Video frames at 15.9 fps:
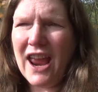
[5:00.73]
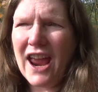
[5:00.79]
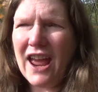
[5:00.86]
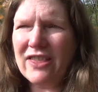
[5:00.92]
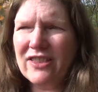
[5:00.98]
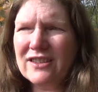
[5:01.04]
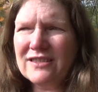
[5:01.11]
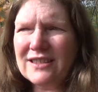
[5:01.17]

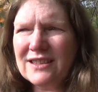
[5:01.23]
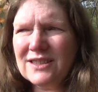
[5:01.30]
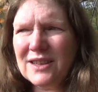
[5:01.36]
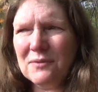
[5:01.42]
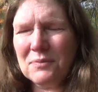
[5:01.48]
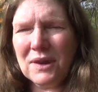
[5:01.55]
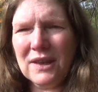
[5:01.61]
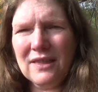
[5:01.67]
And this is
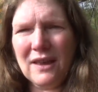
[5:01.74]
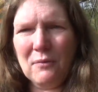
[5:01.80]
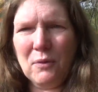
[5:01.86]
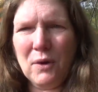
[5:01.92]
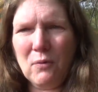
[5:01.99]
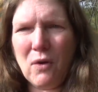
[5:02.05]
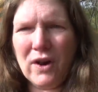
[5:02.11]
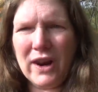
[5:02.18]
something that
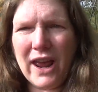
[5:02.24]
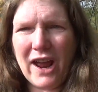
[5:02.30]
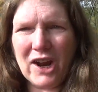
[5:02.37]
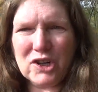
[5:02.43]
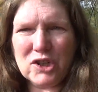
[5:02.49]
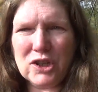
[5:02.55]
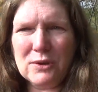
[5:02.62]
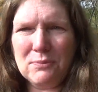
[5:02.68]
we want to
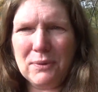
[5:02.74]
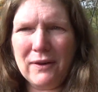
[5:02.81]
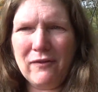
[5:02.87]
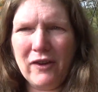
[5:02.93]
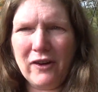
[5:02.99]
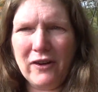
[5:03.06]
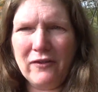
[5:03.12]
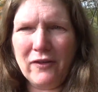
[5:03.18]
actually be
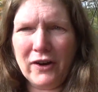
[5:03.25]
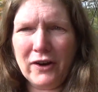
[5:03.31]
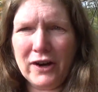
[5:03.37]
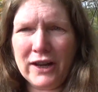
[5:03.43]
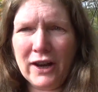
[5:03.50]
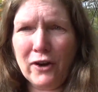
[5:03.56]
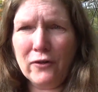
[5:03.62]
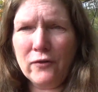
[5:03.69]
very, very
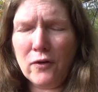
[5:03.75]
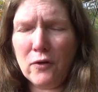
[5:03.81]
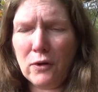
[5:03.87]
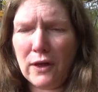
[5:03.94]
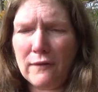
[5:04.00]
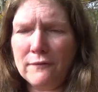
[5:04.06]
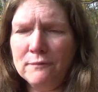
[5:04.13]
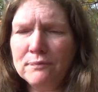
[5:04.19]
careful of.